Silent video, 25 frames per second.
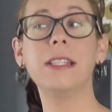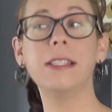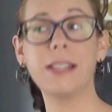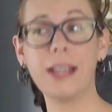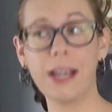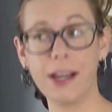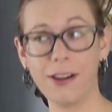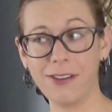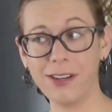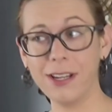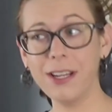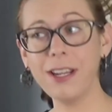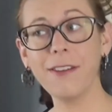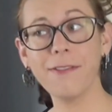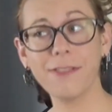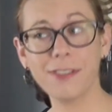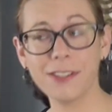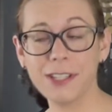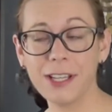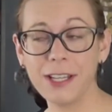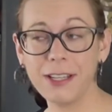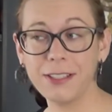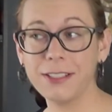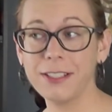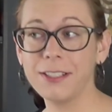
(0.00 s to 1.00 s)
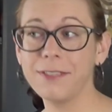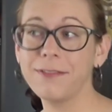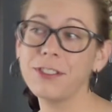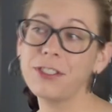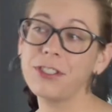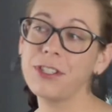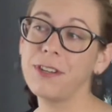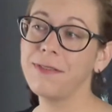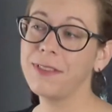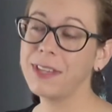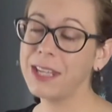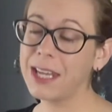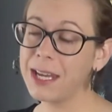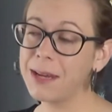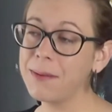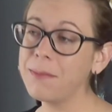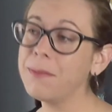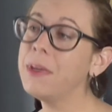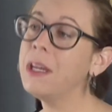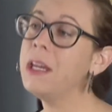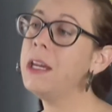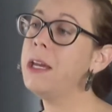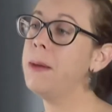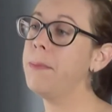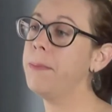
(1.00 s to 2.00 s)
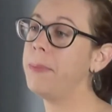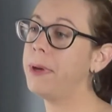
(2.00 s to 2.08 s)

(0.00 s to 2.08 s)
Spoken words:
entirety of a solitaire version of the game,